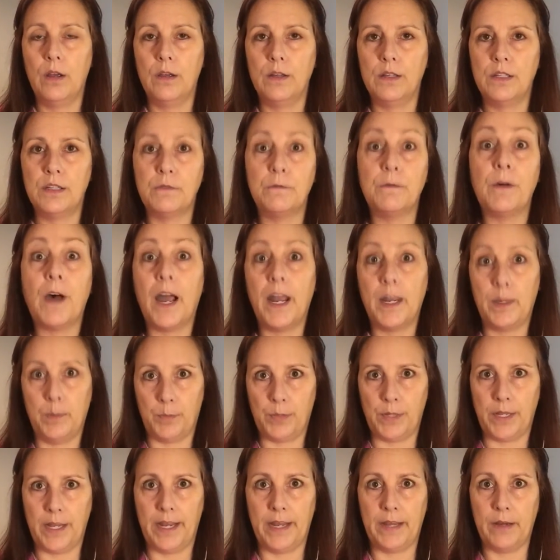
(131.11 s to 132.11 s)
divine
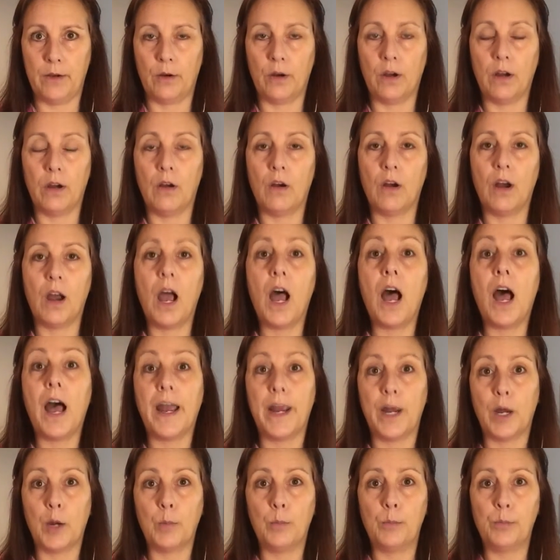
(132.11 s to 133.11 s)
plan or a
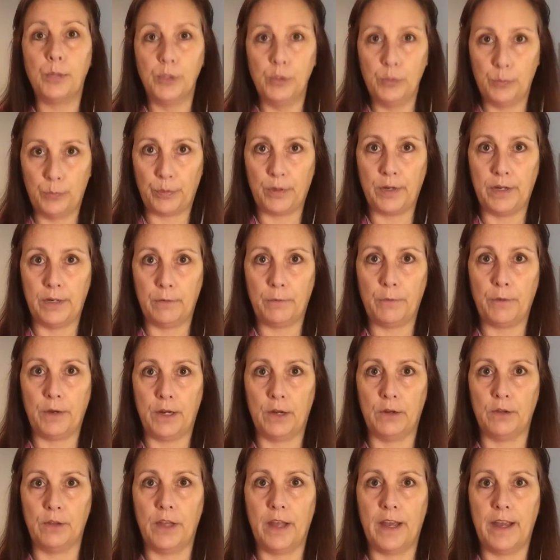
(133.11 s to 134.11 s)
higher blueprint for
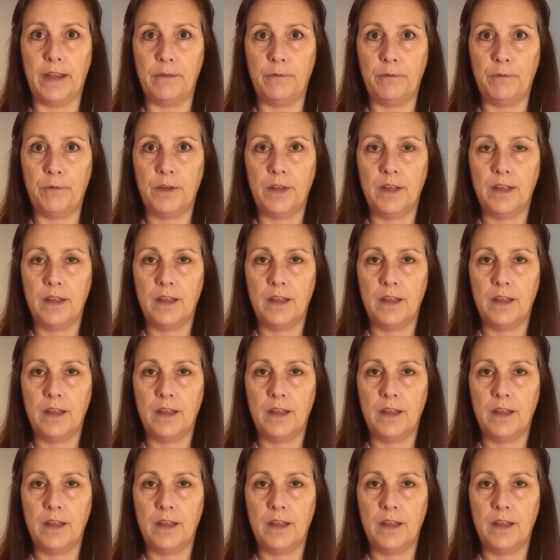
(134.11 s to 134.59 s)
your life